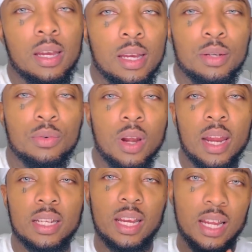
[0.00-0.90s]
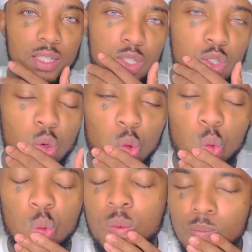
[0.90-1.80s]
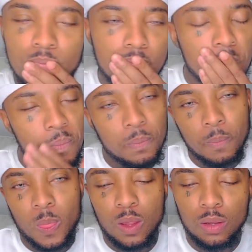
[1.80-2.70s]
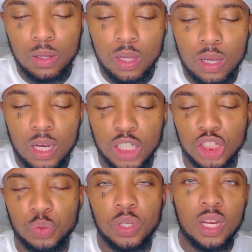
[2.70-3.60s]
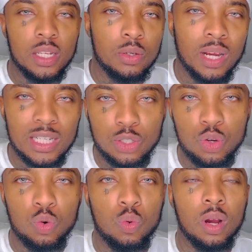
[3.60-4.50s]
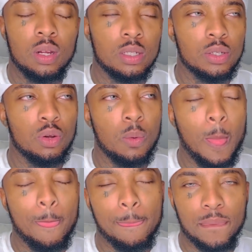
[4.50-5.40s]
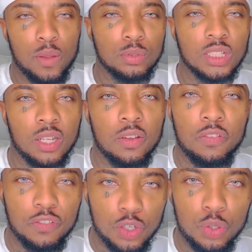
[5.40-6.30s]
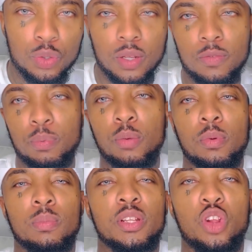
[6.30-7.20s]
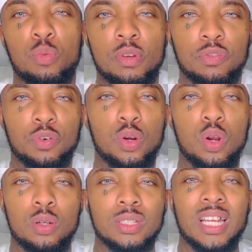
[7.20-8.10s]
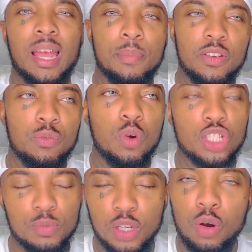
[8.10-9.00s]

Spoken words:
Right, guys. So I just want to let you guys know what, those that have viewed have probably known me for a long time and have watched me go